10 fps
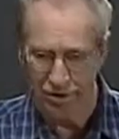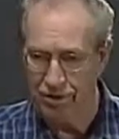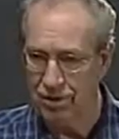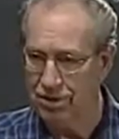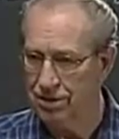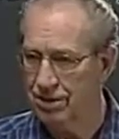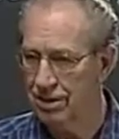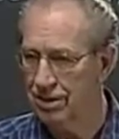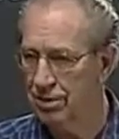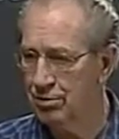verses,
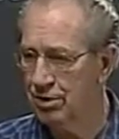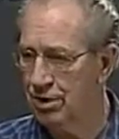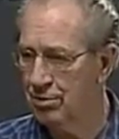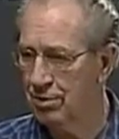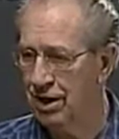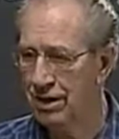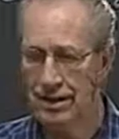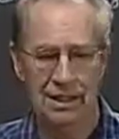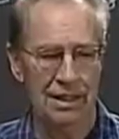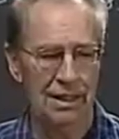and then we'll come back
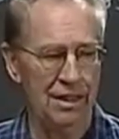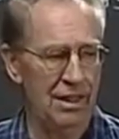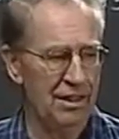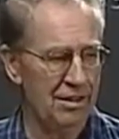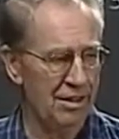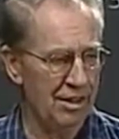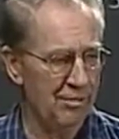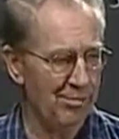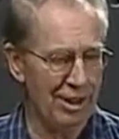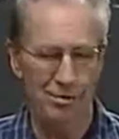and
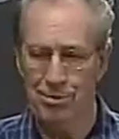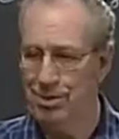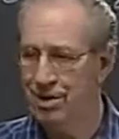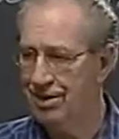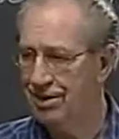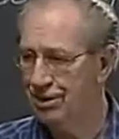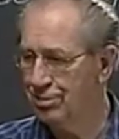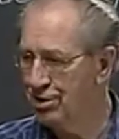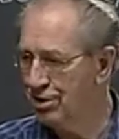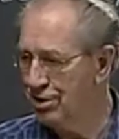pick them apart, as
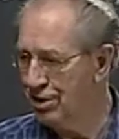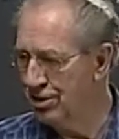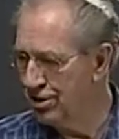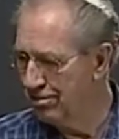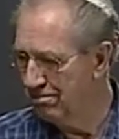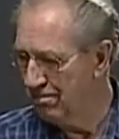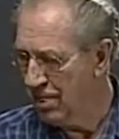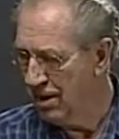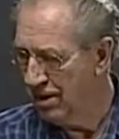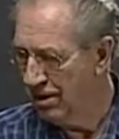we usually do.
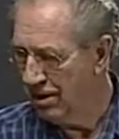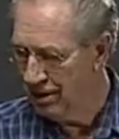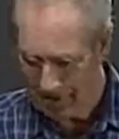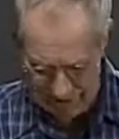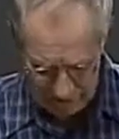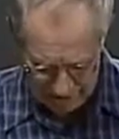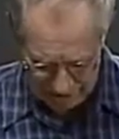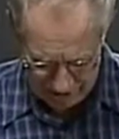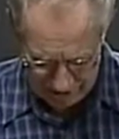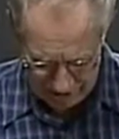All right, so
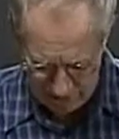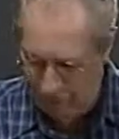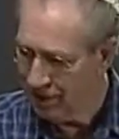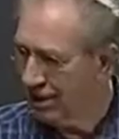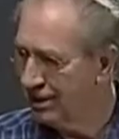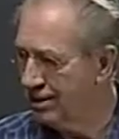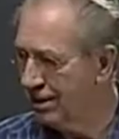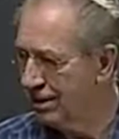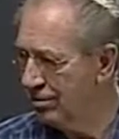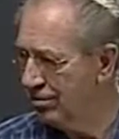Isaiah, yes,
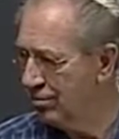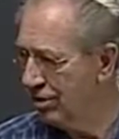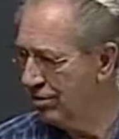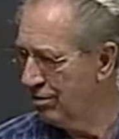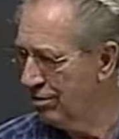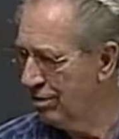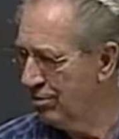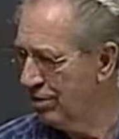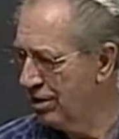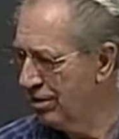I want to
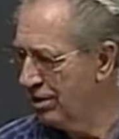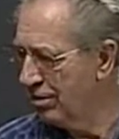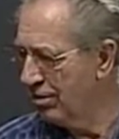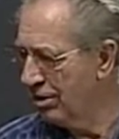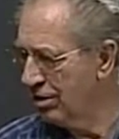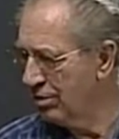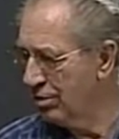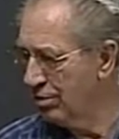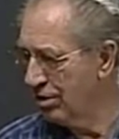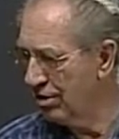remind our audience
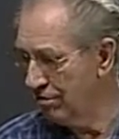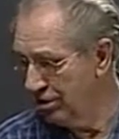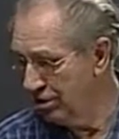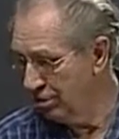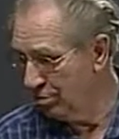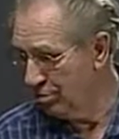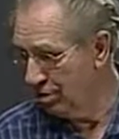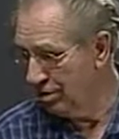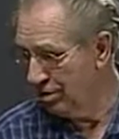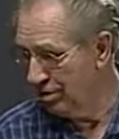that we are finishing
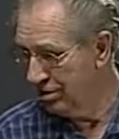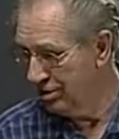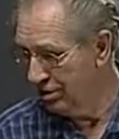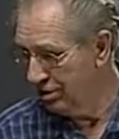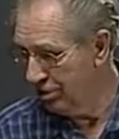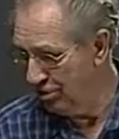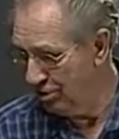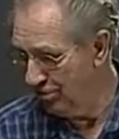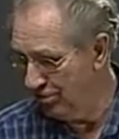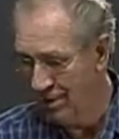book 62.
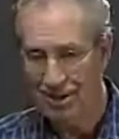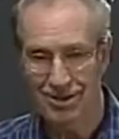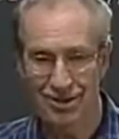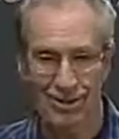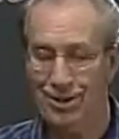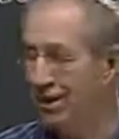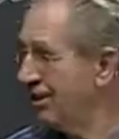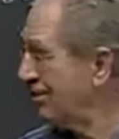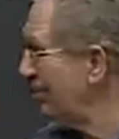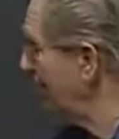Okay,
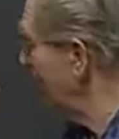is it on